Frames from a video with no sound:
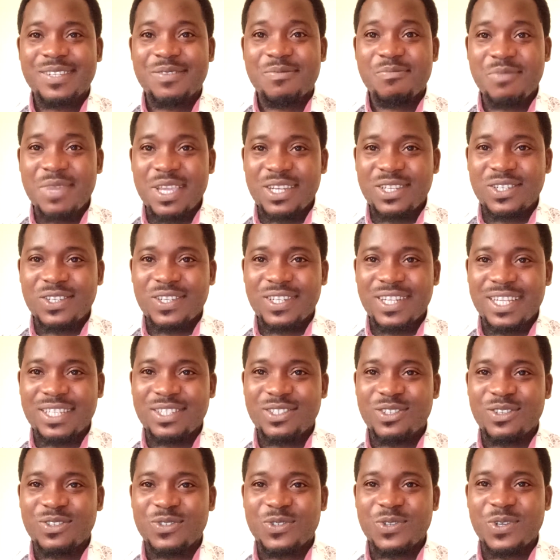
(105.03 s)
Make sure that
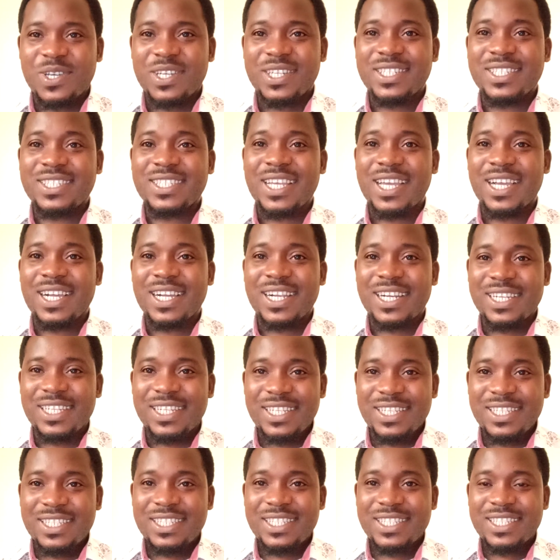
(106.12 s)
your joints are
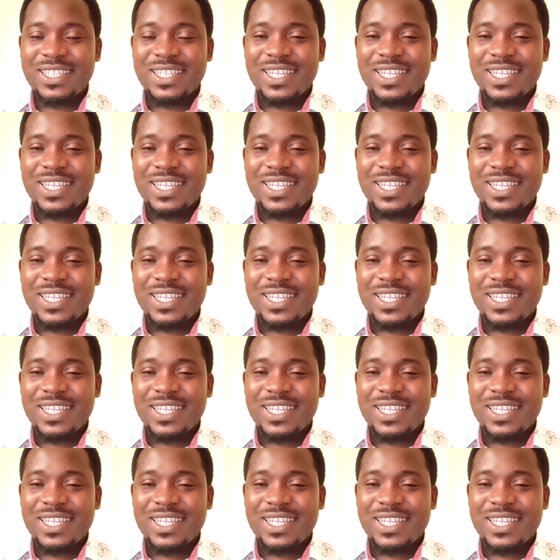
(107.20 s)
cleaned